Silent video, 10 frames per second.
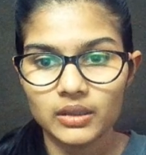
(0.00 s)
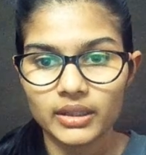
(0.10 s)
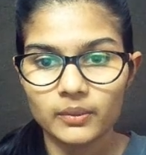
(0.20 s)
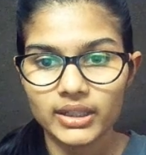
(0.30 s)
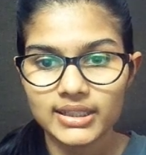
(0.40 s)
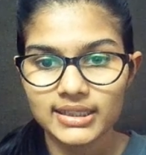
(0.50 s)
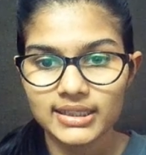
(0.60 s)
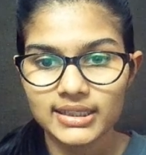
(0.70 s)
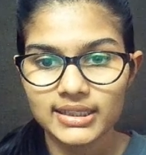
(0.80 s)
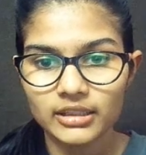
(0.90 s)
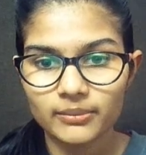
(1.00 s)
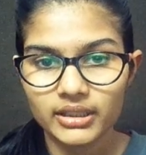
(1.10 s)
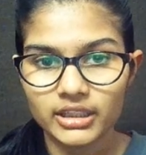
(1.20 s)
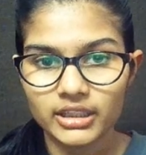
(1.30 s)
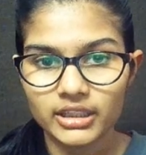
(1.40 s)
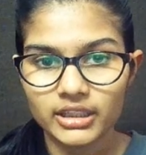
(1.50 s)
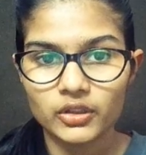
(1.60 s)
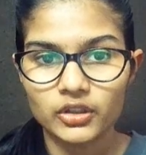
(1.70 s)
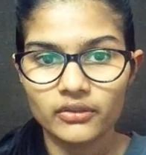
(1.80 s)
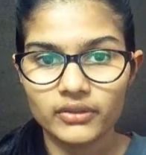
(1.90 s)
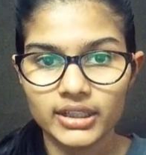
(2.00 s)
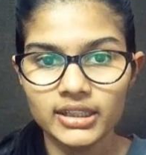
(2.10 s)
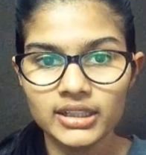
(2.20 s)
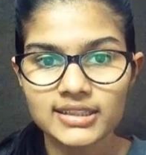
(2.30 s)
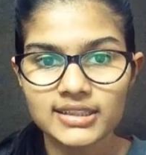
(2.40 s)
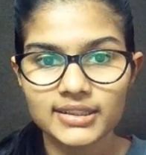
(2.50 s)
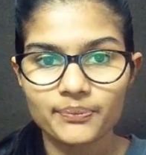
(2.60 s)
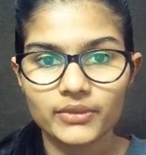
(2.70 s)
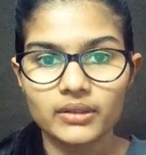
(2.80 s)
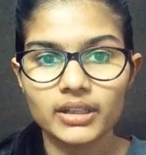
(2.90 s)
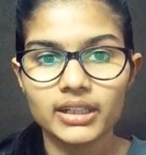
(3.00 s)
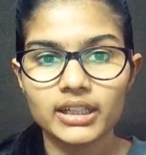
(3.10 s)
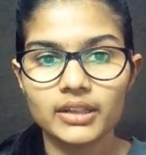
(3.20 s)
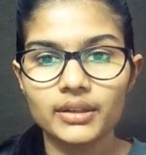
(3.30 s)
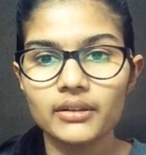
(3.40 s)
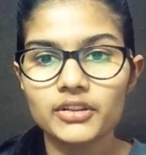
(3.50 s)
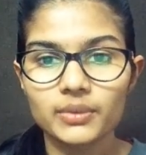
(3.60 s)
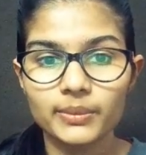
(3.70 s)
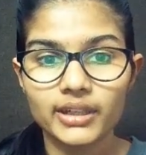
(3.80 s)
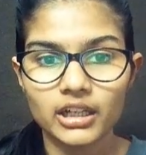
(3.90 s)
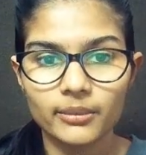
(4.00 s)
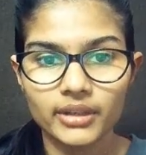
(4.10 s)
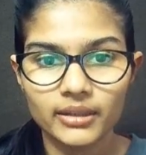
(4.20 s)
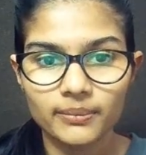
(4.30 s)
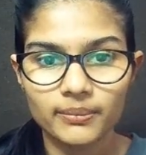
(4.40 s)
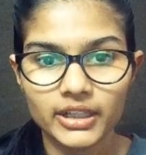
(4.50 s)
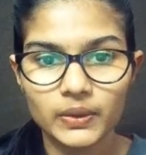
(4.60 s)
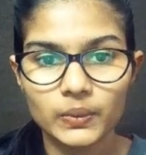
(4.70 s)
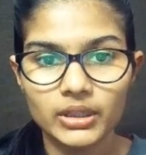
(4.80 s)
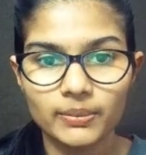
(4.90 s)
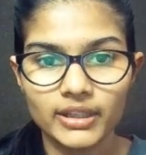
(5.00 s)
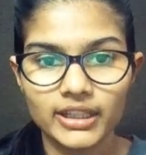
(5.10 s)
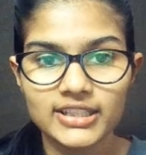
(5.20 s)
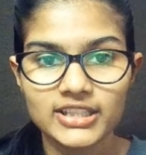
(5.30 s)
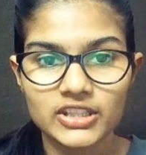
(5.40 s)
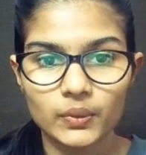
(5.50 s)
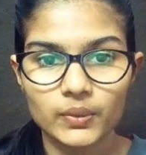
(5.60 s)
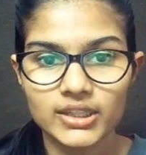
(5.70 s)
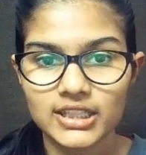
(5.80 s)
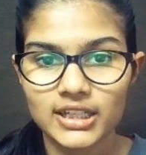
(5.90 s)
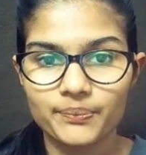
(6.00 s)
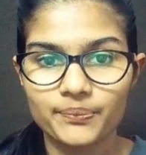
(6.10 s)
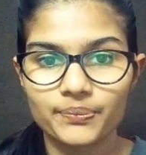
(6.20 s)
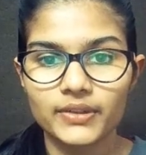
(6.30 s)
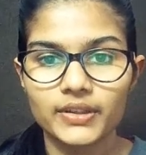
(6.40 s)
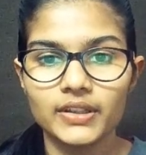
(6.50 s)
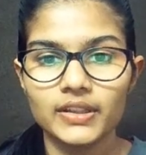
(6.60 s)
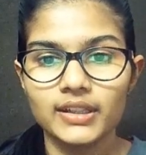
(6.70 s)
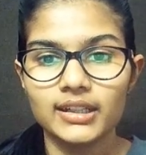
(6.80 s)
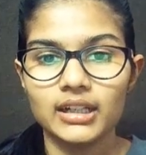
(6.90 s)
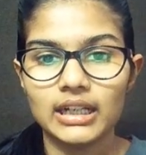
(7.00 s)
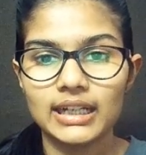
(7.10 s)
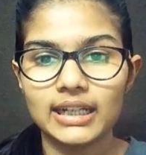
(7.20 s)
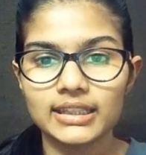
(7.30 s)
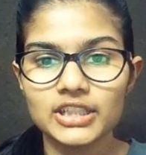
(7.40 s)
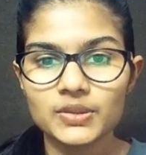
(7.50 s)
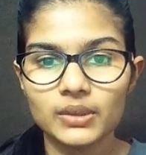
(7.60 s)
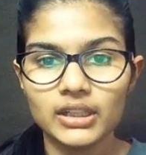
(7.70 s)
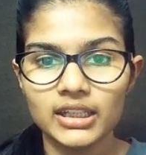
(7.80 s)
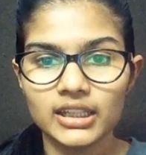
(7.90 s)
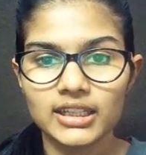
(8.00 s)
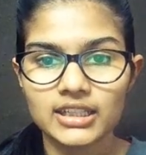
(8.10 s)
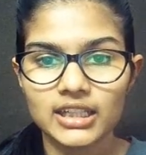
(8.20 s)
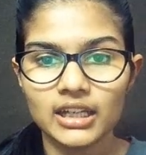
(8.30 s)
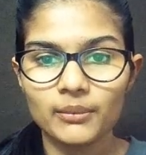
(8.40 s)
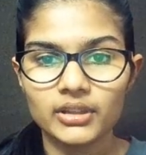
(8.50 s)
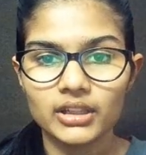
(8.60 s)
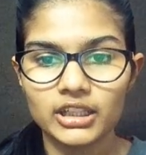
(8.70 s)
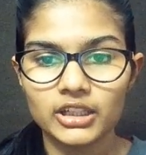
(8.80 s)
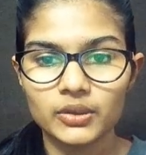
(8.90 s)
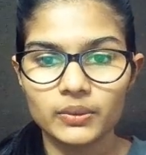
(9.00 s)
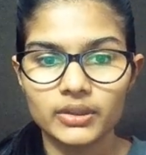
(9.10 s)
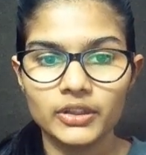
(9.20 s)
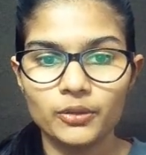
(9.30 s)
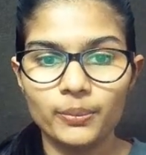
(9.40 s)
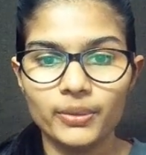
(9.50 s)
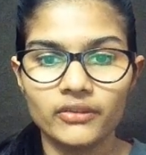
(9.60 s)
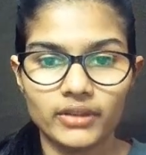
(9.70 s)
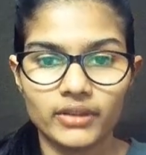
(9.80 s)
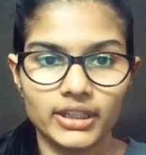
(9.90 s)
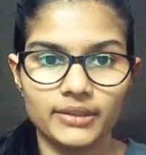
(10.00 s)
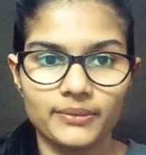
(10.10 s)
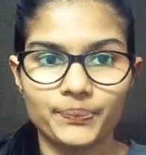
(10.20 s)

Okay, one second, let me click over the all files. Okay, now here it will be coming up my Google Play Store data. This one, and I'm going to click over the open file.